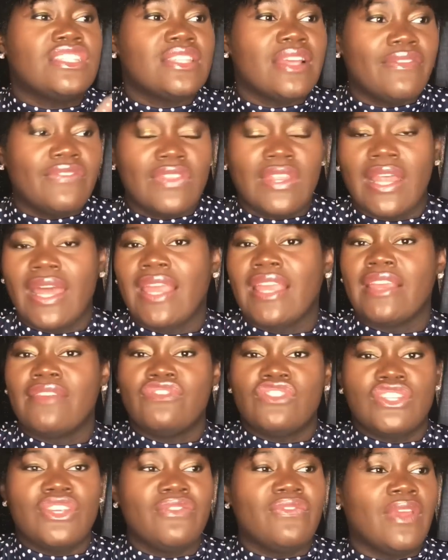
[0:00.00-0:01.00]
Something like
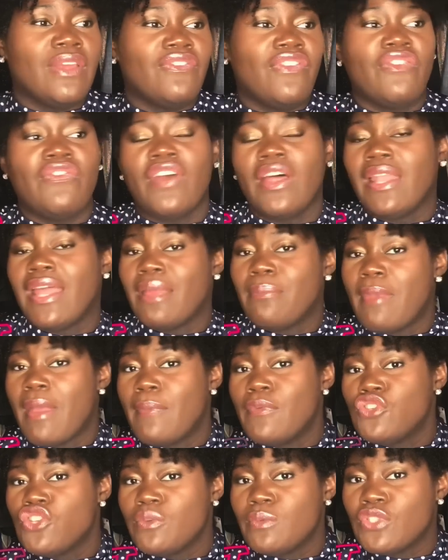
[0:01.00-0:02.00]
if it felt like
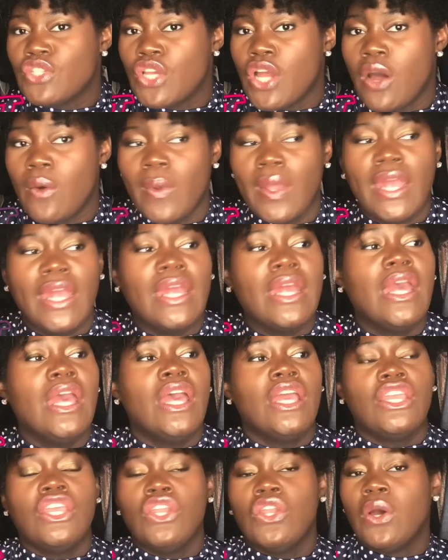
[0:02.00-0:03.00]
maybe she was going,
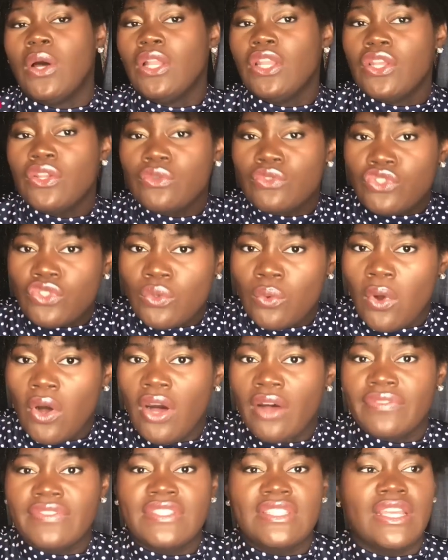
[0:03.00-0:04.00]
you know, a little too
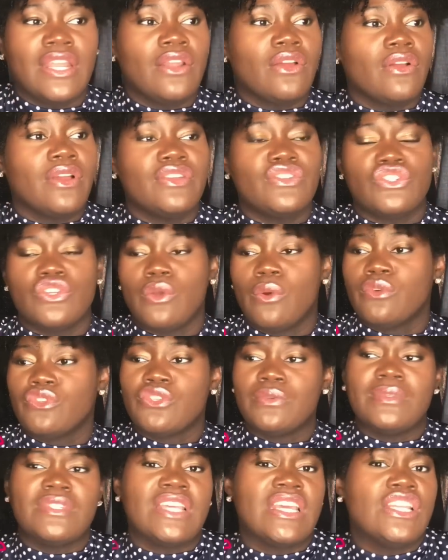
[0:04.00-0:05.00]
off center or she
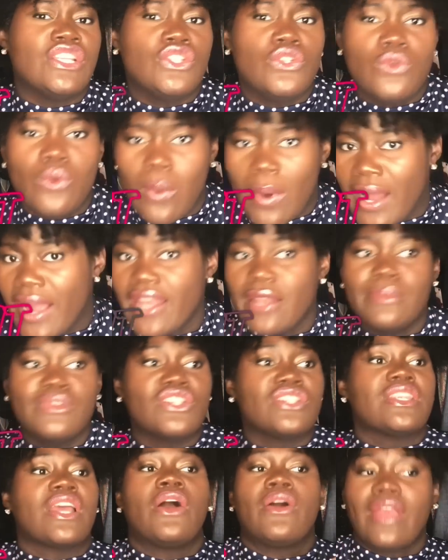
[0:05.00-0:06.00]
was getting too quiet, it
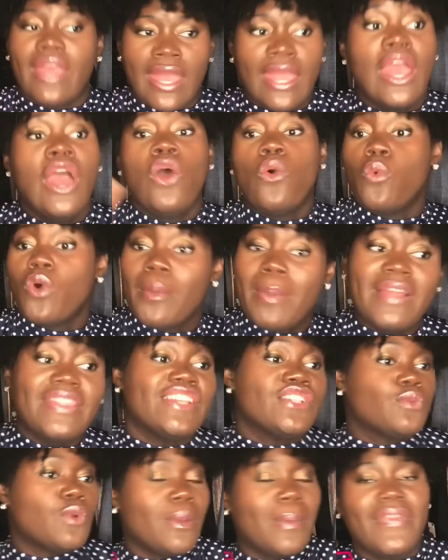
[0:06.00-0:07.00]
was just like, okay, what about
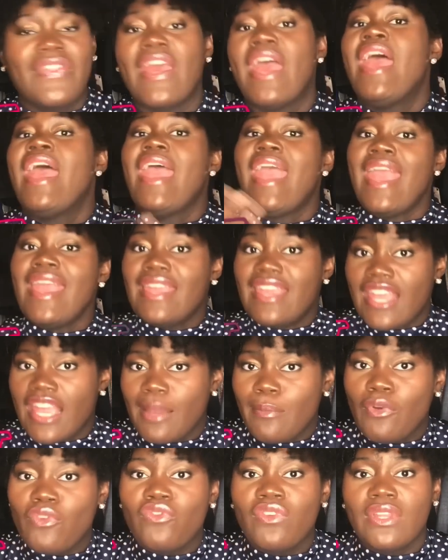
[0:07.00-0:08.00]
this? What about that? And
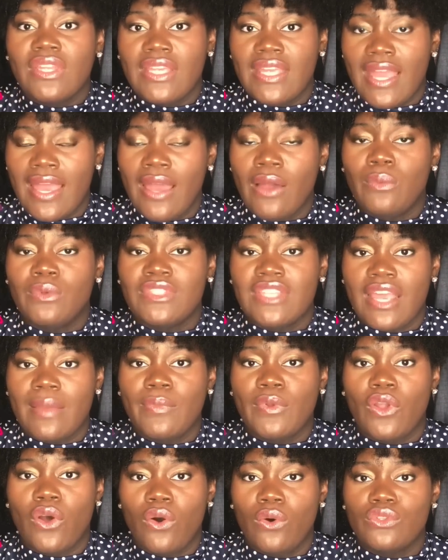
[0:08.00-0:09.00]
Cameron really was
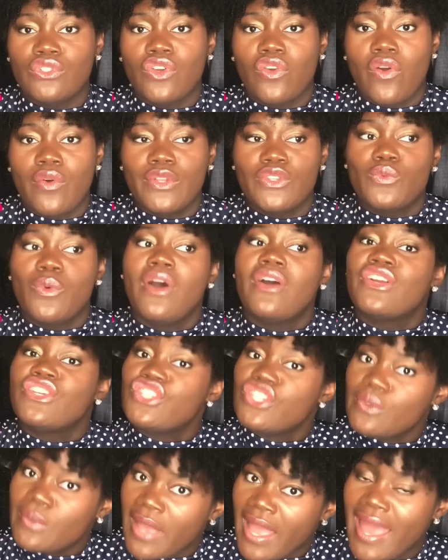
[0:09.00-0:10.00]
able to hold her own as well
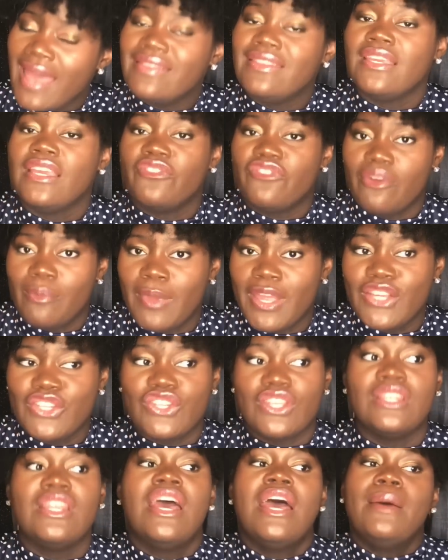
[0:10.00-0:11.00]
because she had the
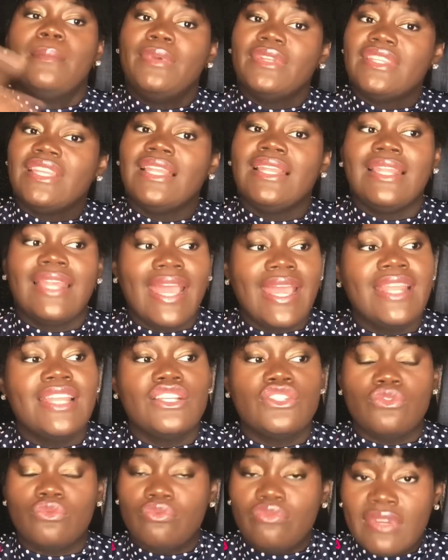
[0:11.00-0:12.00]
information. But the
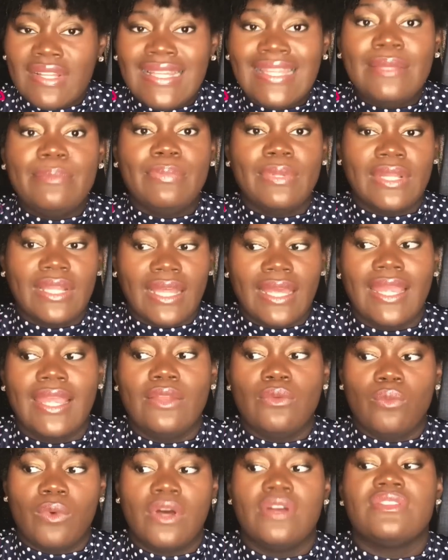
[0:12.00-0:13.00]
ladies really
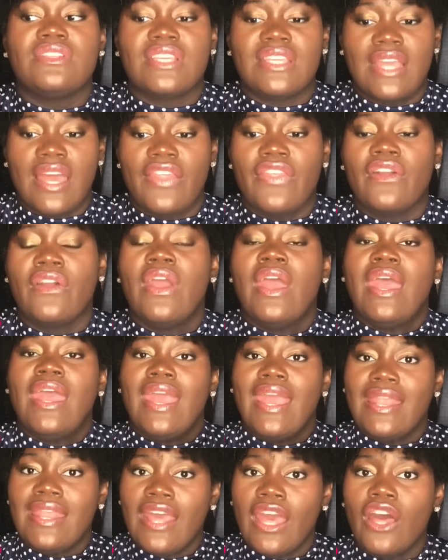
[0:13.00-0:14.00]
played well together
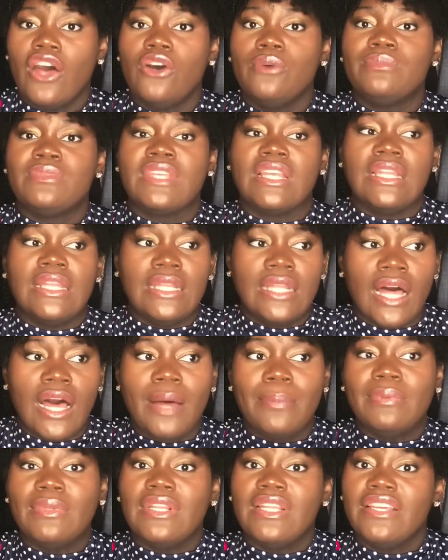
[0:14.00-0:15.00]
and helped
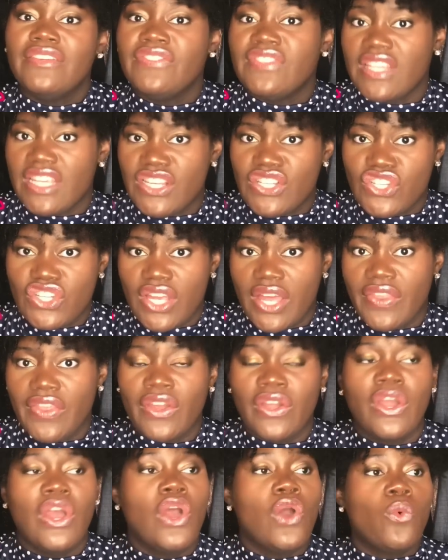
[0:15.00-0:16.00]
uplift each
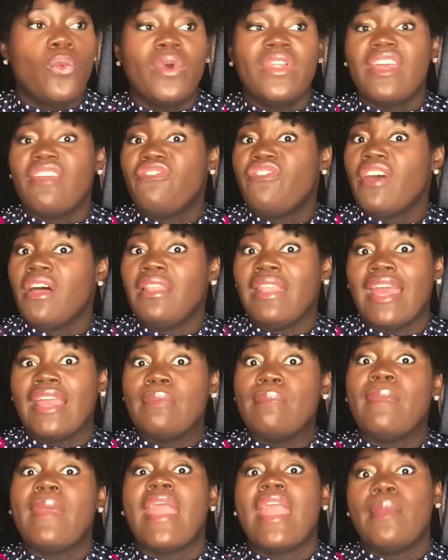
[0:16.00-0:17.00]
other when they felt
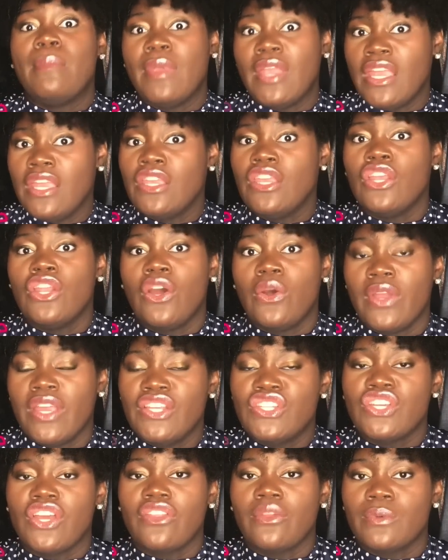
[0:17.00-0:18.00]
like maybe, you know,
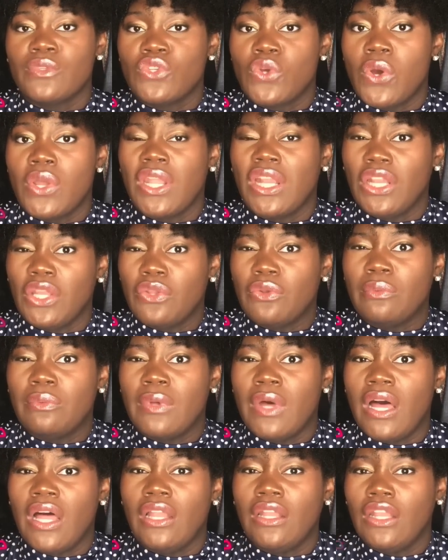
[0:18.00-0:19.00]
each other was going a
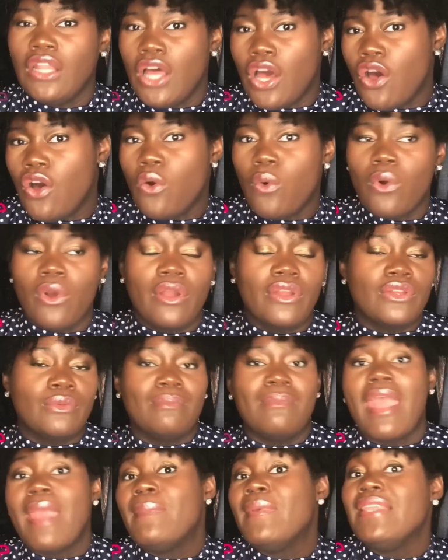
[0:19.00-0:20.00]
little low or
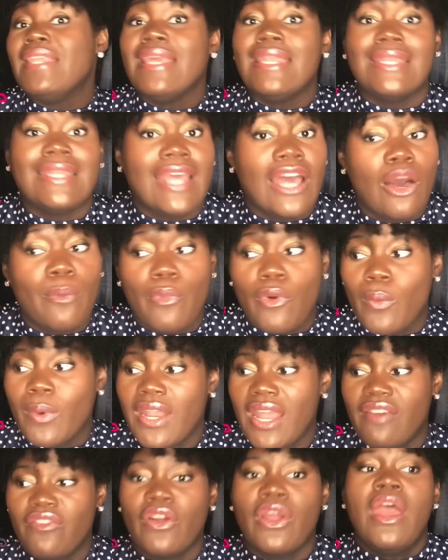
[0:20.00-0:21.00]
maybe needed help or
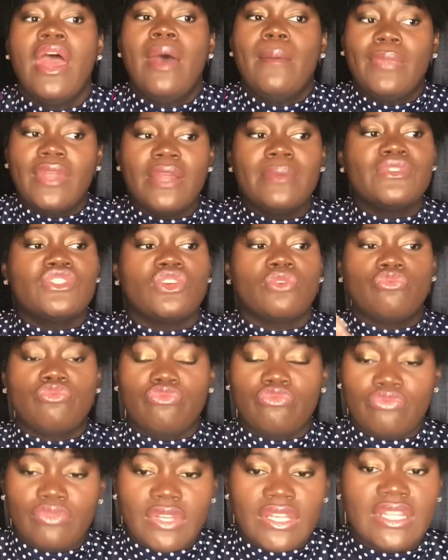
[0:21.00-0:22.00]
whatever. But it was a
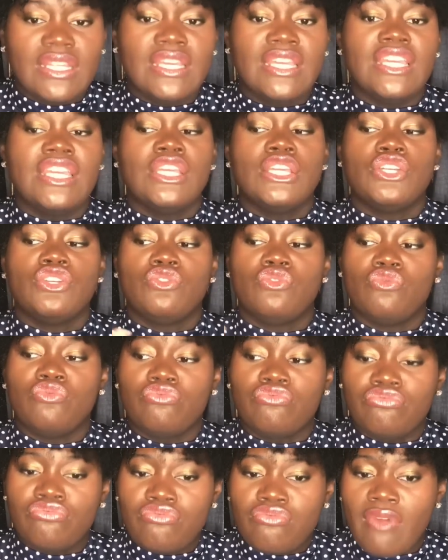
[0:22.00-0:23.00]
really
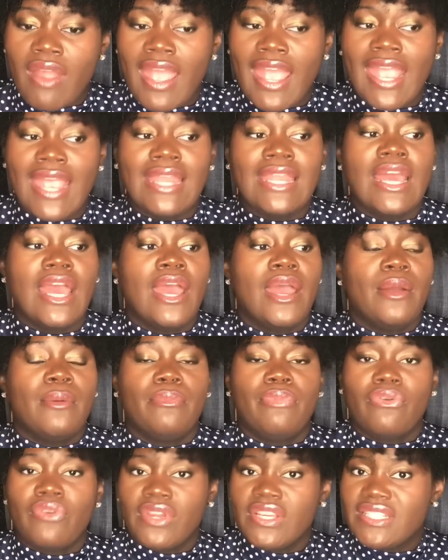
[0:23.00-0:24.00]
great
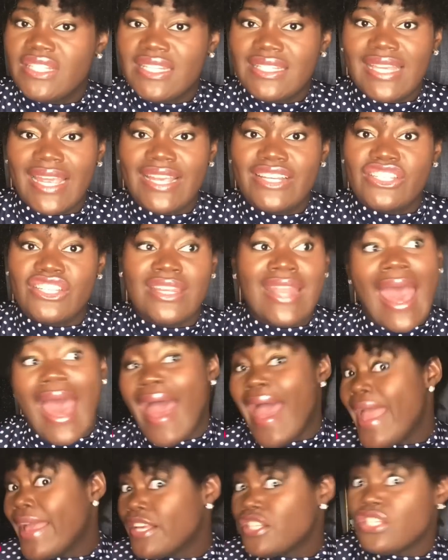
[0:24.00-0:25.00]
presentation.
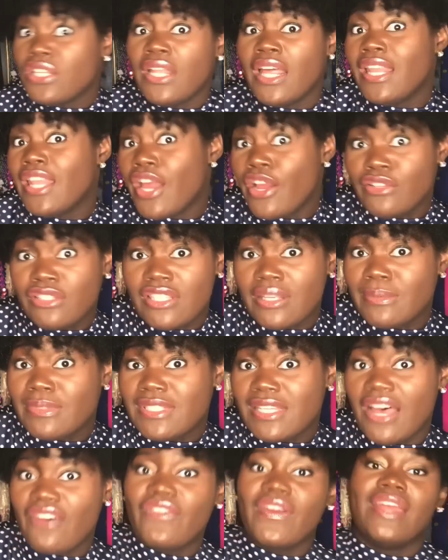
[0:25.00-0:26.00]
I actually learned some
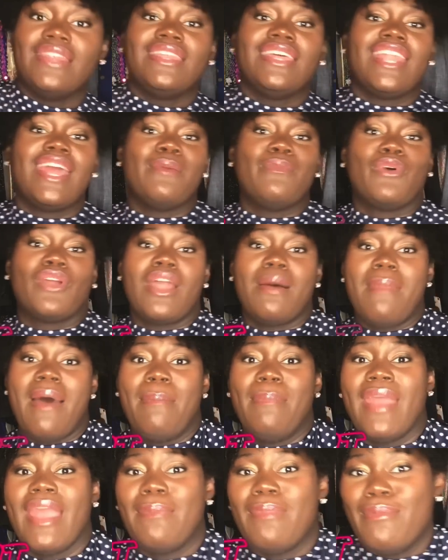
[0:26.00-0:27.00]
stuff and then they brought out
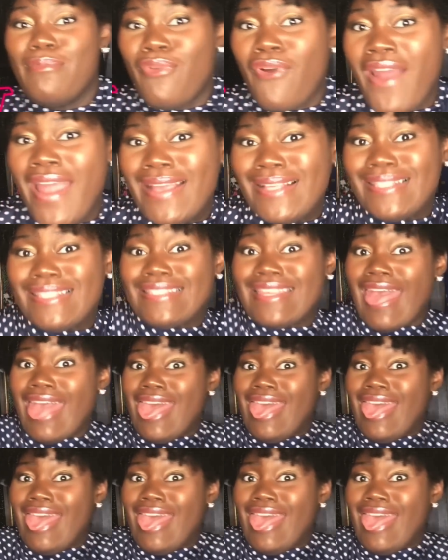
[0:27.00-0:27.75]
my baby Bryce.